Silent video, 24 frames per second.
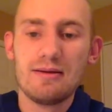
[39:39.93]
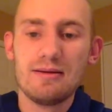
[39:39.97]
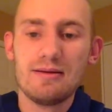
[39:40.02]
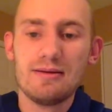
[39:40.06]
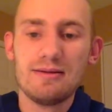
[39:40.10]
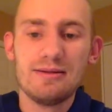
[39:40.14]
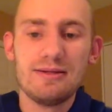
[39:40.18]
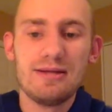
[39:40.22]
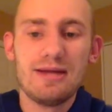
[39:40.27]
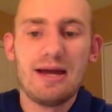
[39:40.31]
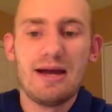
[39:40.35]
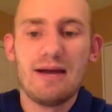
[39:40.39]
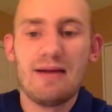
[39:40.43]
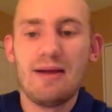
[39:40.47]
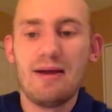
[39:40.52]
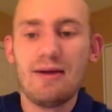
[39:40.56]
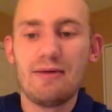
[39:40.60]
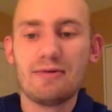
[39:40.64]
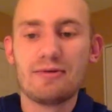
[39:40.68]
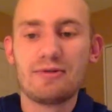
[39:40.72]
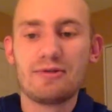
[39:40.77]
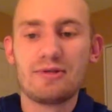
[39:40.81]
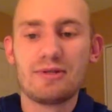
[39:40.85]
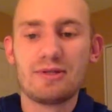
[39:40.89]
Yeah, that
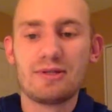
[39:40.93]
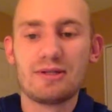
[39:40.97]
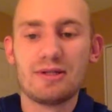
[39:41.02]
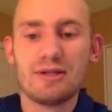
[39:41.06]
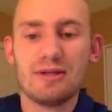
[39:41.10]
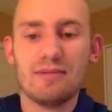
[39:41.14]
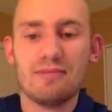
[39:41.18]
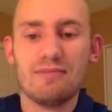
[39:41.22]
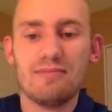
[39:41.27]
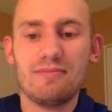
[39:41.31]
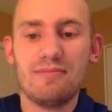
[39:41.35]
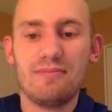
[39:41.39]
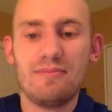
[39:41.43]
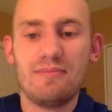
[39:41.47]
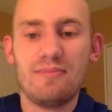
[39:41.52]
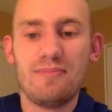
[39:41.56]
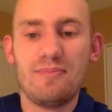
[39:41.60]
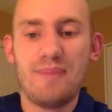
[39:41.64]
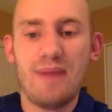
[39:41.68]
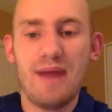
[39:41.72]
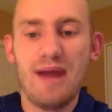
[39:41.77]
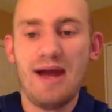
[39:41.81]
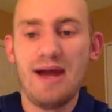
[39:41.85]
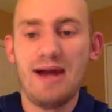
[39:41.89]
was just a
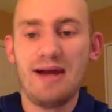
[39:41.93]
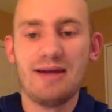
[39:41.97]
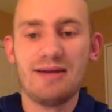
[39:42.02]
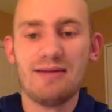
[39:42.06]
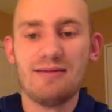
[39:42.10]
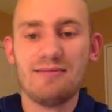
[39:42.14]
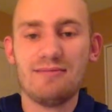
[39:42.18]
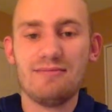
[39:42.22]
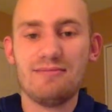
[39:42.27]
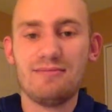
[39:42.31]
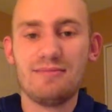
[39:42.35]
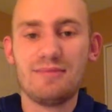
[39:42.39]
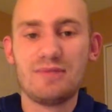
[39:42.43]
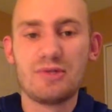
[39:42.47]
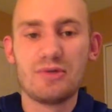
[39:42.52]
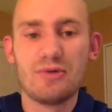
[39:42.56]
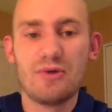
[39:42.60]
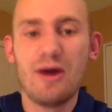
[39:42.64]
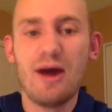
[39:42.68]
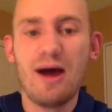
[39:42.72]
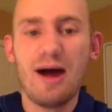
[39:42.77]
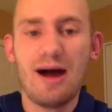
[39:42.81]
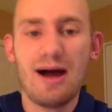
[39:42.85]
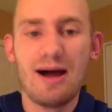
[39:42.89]
bad
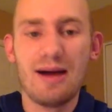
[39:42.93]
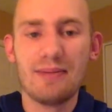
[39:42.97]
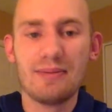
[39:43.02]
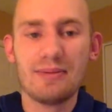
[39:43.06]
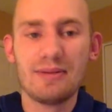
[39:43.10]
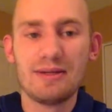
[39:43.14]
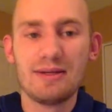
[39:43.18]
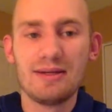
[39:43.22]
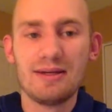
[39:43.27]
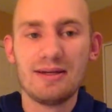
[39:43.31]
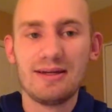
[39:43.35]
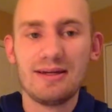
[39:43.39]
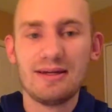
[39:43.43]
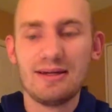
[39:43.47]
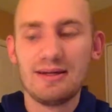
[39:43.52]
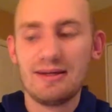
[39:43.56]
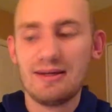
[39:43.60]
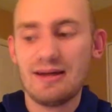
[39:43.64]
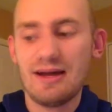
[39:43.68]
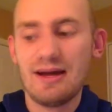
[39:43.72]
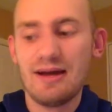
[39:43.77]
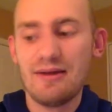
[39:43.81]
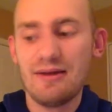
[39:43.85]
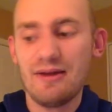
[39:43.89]
drop.
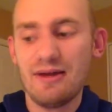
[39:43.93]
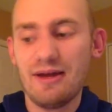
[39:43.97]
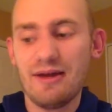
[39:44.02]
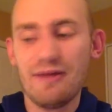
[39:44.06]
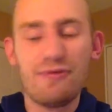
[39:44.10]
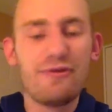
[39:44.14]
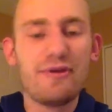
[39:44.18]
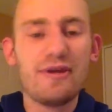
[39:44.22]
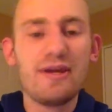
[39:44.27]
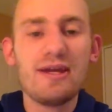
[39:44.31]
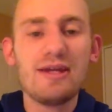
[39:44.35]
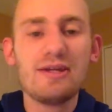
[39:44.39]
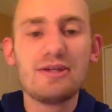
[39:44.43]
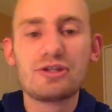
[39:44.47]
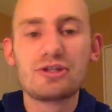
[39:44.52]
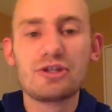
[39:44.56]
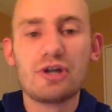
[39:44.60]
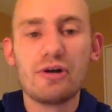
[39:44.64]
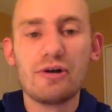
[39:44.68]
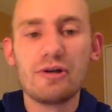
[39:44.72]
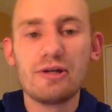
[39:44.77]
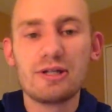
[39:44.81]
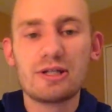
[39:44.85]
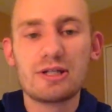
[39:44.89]
I think he's
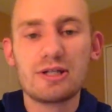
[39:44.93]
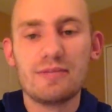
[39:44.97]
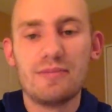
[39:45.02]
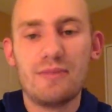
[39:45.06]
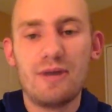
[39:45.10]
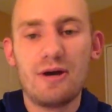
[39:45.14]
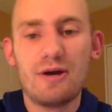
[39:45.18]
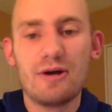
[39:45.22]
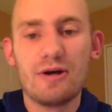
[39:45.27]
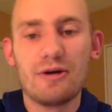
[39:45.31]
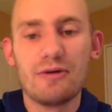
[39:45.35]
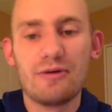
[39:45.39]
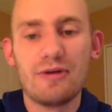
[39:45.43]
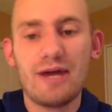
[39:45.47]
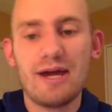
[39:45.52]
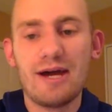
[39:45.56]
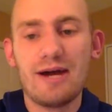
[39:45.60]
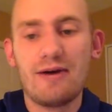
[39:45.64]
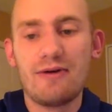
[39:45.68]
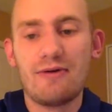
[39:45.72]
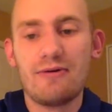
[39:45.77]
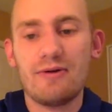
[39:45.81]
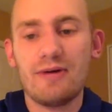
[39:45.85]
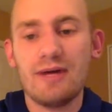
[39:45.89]
starting tomorrow.
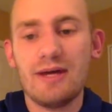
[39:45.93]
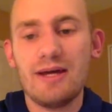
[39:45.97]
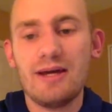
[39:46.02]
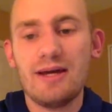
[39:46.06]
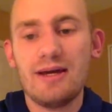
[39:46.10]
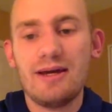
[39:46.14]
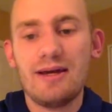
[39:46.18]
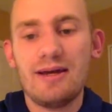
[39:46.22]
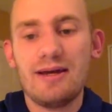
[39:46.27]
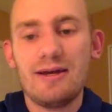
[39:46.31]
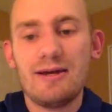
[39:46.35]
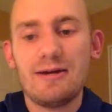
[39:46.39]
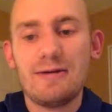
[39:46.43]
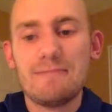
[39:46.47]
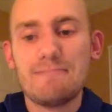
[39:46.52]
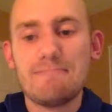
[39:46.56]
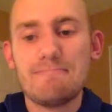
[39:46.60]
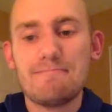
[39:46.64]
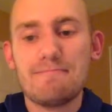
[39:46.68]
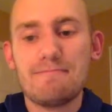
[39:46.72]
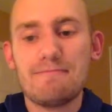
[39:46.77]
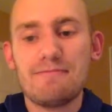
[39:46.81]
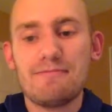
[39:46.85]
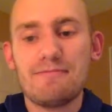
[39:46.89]
Now
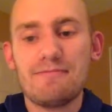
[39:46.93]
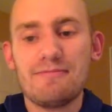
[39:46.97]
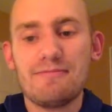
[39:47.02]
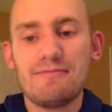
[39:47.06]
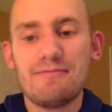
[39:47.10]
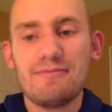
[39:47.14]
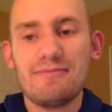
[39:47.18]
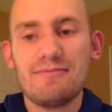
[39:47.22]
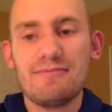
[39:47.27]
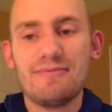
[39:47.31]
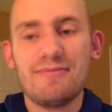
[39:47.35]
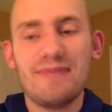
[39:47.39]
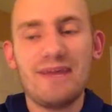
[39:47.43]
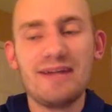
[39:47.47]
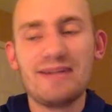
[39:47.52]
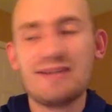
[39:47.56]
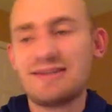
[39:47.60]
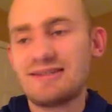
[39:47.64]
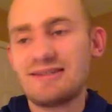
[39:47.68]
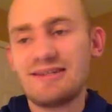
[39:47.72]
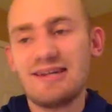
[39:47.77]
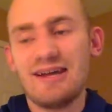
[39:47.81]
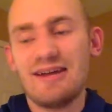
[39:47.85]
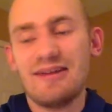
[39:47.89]

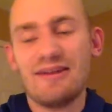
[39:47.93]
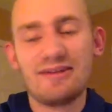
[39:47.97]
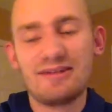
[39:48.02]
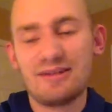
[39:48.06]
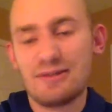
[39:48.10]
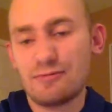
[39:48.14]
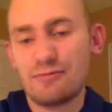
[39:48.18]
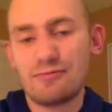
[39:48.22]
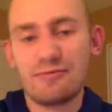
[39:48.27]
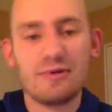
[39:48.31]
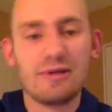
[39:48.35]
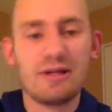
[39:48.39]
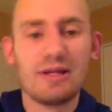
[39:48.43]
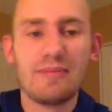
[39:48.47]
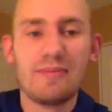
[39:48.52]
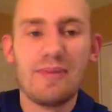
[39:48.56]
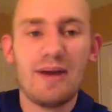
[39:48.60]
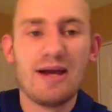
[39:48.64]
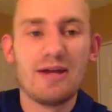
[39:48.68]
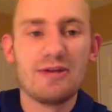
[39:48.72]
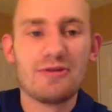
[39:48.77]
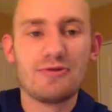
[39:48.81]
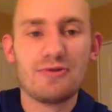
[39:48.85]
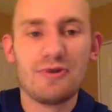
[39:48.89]
that's a really
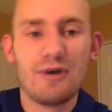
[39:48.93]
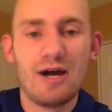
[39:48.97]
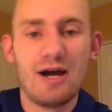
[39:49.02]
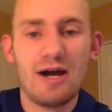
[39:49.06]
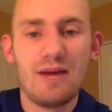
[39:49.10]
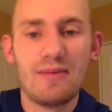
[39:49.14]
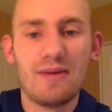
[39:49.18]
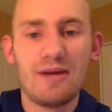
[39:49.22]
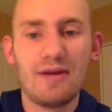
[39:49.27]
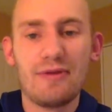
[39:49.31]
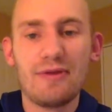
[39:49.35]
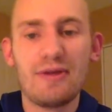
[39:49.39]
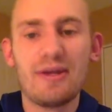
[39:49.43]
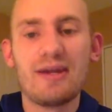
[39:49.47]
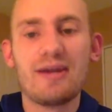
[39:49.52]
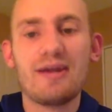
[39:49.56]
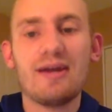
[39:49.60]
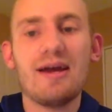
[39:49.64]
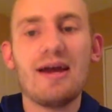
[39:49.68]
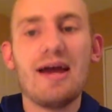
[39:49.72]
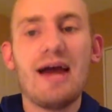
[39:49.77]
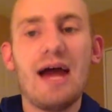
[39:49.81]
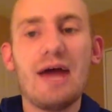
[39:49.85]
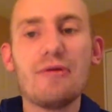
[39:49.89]
bad drop. I think
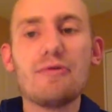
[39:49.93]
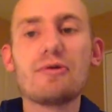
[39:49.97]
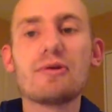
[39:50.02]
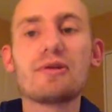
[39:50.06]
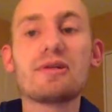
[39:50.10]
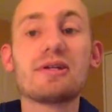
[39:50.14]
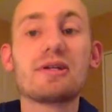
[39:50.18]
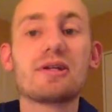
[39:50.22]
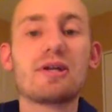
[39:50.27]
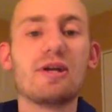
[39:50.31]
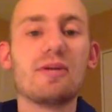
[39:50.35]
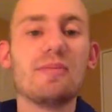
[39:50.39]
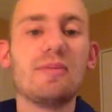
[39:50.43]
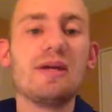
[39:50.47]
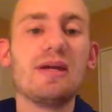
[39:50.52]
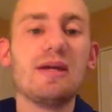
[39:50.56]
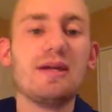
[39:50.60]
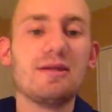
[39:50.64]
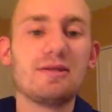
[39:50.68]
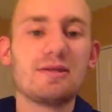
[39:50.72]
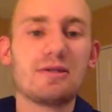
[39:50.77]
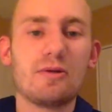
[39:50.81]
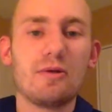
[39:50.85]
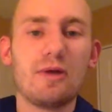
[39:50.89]
Hendricks is going to
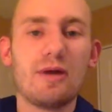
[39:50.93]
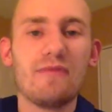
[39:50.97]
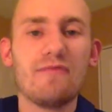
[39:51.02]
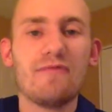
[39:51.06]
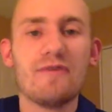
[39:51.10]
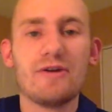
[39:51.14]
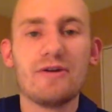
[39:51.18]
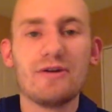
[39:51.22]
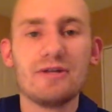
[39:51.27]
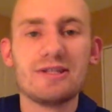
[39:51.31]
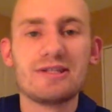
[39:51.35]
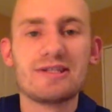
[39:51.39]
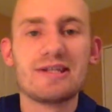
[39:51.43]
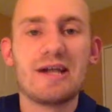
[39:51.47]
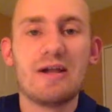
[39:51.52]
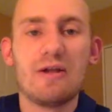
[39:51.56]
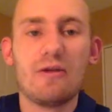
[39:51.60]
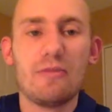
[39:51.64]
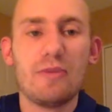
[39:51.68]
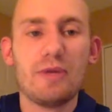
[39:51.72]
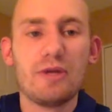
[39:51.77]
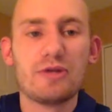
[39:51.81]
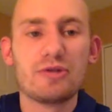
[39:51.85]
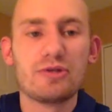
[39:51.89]
be still a very
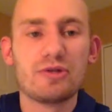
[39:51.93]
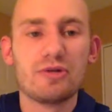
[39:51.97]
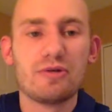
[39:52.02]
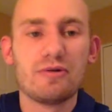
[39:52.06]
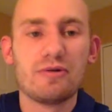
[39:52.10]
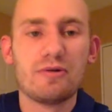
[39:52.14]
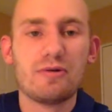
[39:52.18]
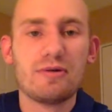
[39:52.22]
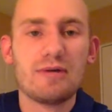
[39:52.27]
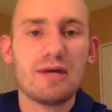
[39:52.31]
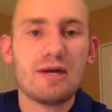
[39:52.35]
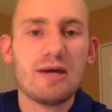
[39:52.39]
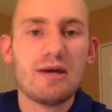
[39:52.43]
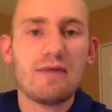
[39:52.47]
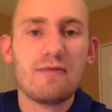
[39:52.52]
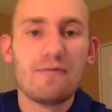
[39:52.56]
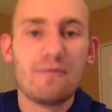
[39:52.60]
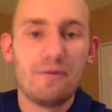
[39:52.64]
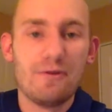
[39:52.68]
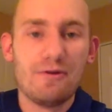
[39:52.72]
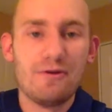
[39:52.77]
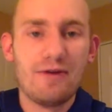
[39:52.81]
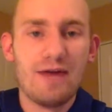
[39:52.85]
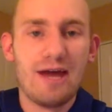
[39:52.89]
solid pitcher
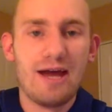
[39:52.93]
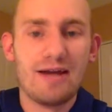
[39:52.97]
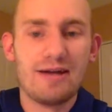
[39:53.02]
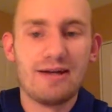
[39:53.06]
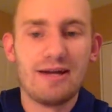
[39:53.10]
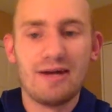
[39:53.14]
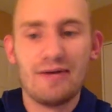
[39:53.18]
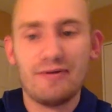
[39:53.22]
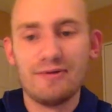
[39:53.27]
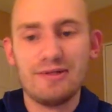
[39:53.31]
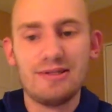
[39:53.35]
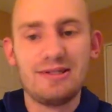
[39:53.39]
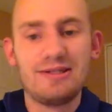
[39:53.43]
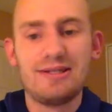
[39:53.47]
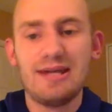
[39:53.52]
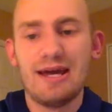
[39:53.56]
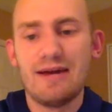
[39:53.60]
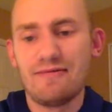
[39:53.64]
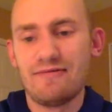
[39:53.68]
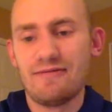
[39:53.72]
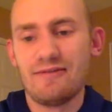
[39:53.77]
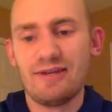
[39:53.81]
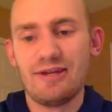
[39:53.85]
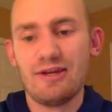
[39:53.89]
for you guys, and I would
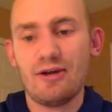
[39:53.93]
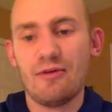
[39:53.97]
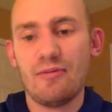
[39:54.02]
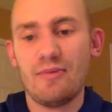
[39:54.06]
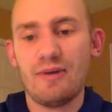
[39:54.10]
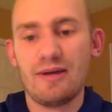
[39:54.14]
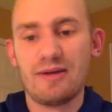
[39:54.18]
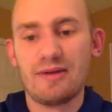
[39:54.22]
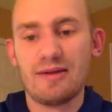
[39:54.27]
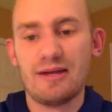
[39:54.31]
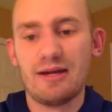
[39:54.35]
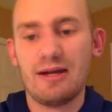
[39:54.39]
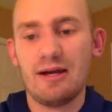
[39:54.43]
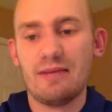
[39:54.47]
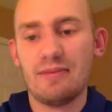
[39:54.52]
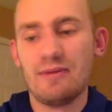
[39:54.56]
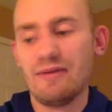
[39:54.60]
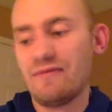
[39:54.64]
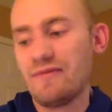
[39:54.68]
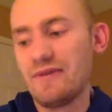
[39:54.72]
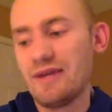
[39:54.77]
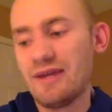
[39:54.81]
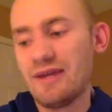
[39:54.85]
definitely go pick that up.